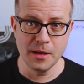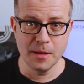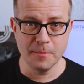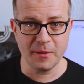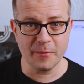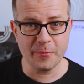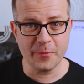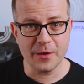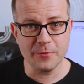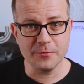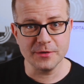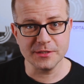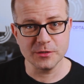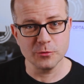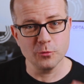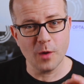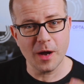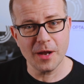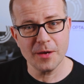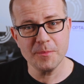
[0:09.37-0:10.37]
but there is
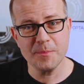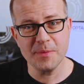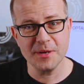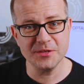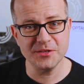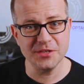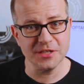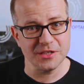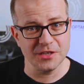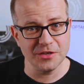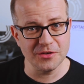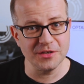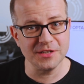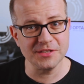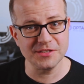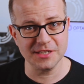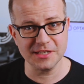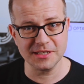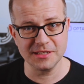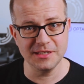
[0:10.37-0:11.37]
one particular
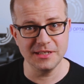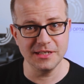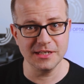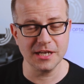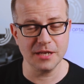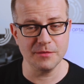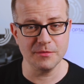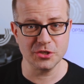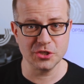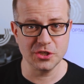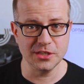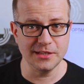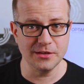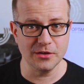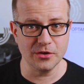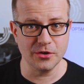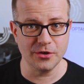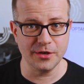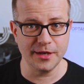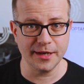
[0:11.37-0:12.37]
technique in machine
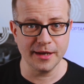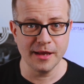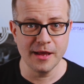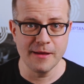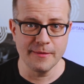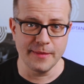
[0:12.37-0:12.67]
learning